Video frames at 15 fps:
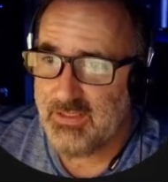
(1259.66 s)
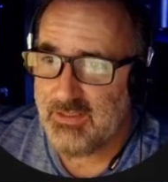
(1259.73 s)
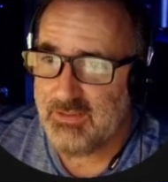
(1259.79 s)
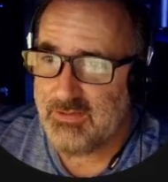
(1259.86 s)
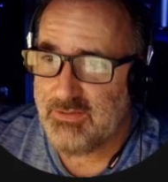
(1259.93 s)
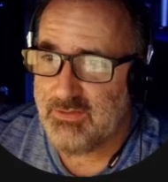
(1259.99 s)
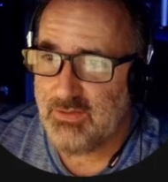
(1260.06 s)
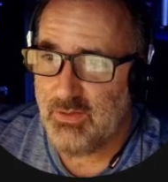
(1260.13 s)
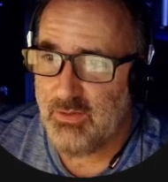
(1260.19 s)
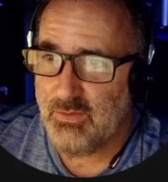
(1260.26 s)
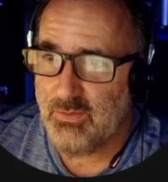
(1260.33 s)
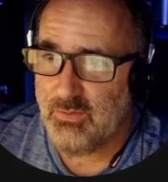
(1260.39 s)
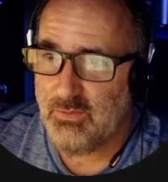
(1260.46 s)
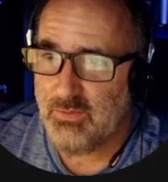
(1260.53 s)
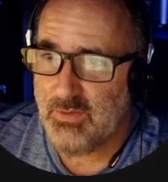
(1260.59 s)

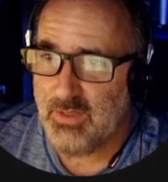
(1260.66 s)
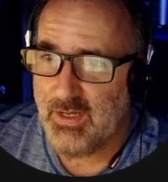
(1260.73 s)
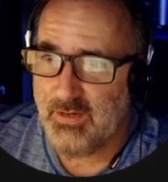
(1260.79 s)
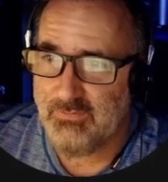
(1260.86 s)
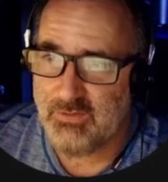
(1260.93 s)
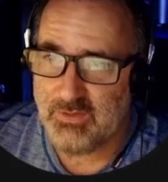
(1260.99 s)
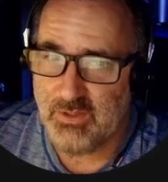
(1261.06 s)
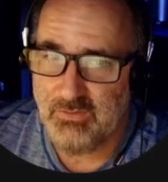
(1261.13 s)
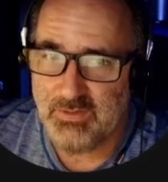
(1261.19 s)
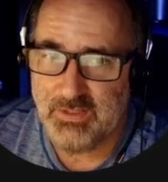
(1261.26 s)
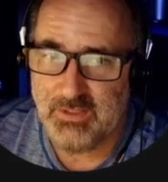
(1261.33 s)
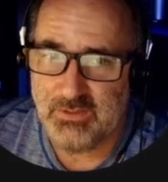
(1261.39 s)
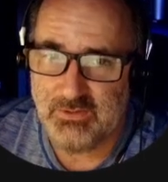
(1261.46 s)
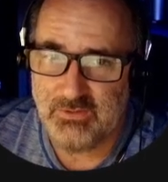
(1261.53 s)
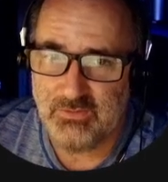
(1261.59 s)
So after going
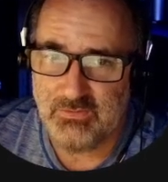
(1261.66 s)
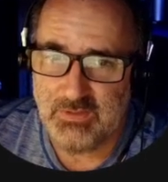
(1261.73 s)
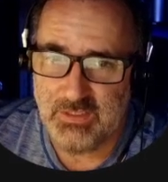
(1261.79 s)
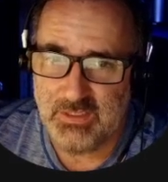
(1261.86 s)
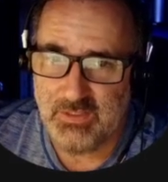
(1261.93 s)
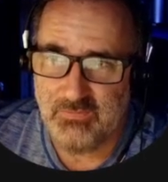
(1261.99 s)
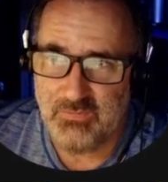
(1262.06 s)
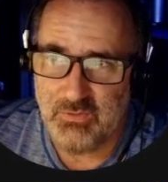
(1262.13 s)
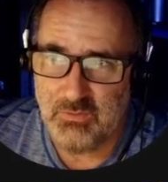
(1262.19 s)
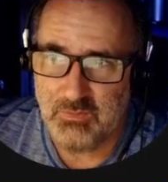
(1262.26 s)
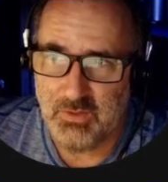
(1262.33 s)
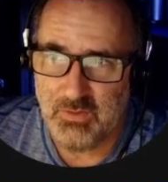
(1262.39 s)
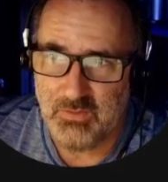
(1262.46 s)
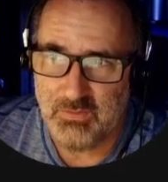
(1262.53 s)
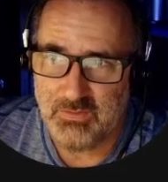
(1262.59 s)
into DFU
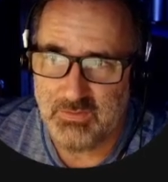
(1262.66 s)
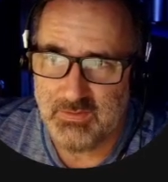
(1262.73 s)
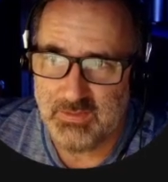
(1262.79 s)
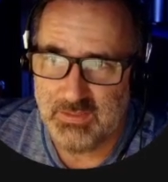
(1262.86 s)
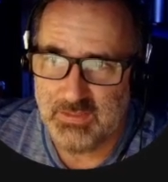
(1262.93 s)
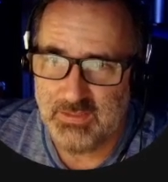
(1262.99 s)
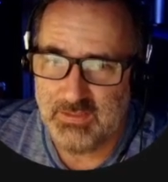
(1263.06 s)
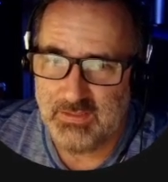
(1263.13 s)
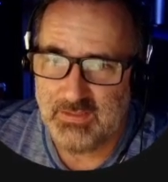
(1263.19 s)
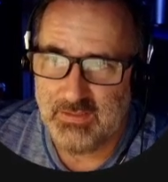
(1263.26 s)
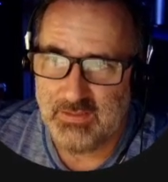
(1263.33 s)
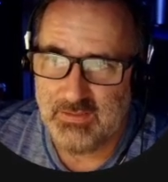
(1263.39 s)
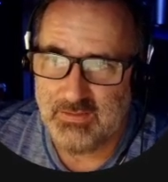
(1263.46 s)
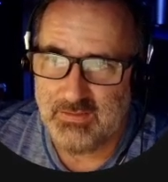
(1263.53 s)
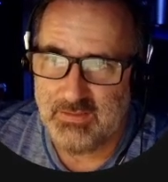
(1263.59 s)
mode,
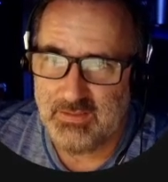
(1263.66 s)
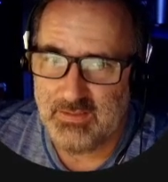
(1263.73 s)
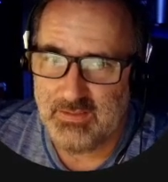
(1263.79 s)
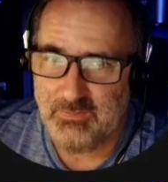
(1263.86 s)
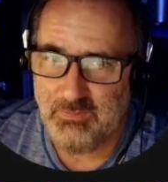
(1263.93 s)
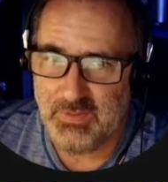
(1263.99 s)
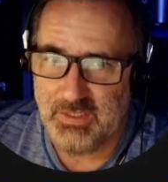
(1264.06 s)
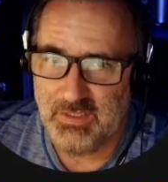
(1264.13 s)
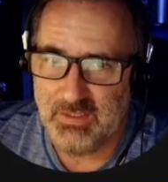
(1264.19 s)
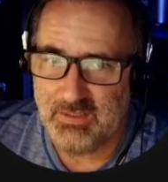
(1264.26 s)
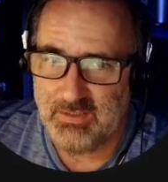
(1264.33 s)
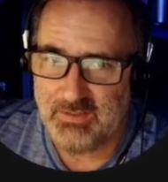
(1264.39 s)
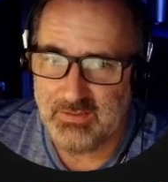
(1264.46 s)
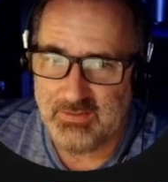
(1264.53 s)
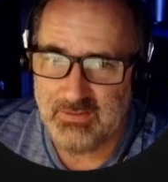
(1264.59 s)
the
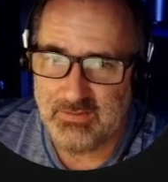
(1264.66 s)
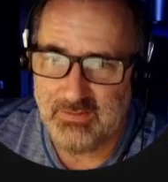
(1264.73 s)
pin